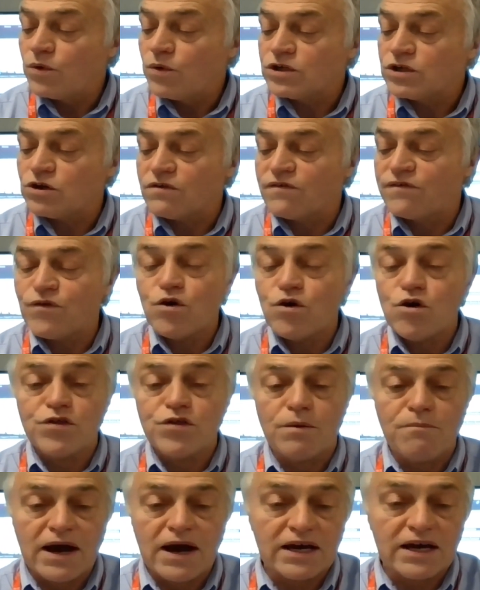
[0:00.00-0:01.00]
We do
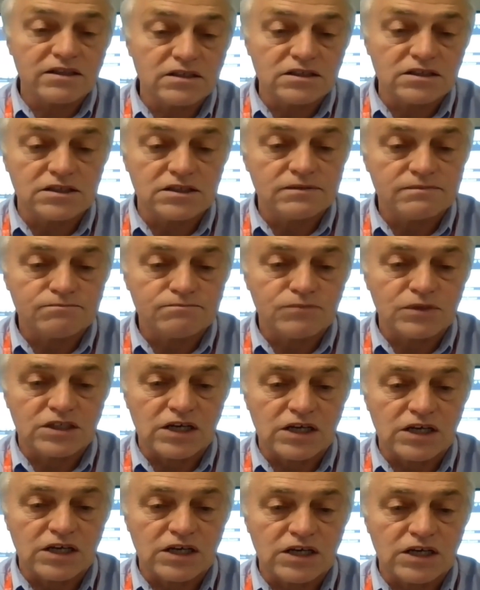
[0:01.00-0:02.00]
further maths,
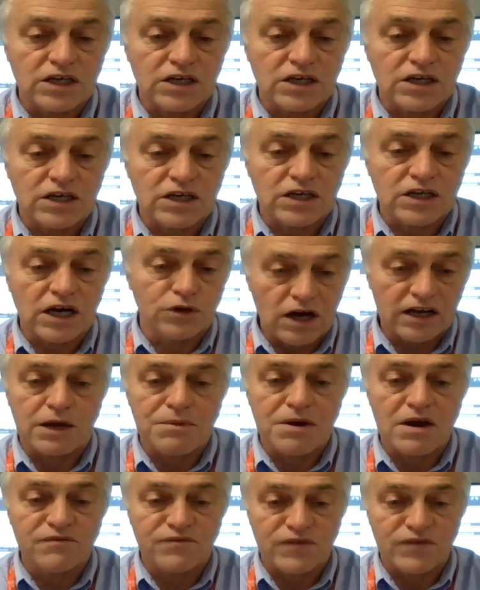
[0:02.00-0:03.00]
which I would
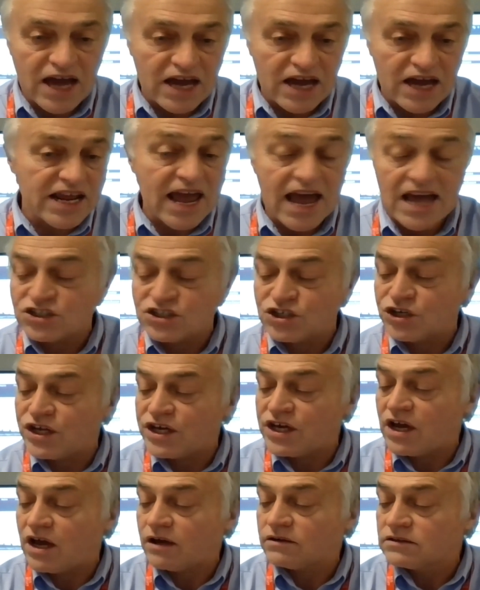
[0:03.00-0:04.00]
highly recommend for any
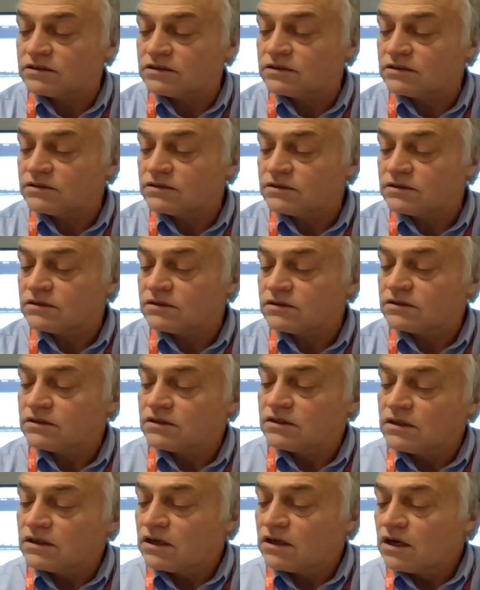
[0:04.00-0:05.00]
engineer.
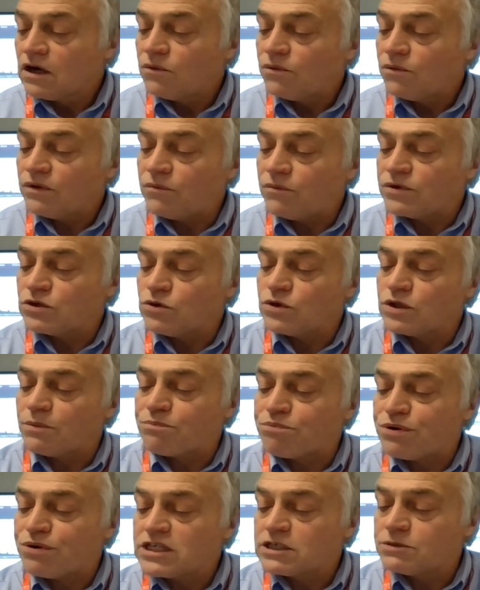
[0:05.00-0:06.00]
When we do the
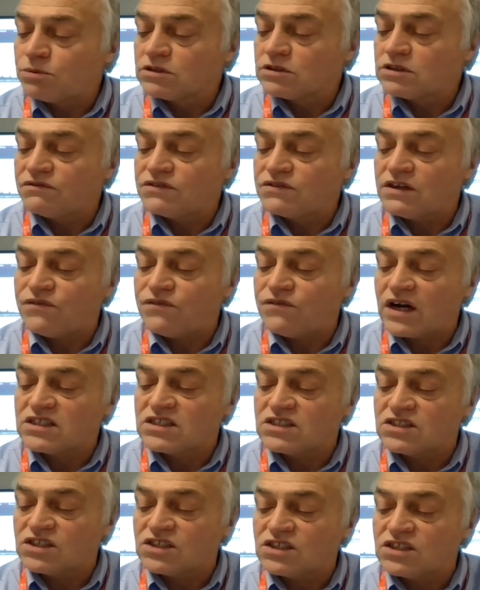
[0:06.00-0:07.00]
principles of devices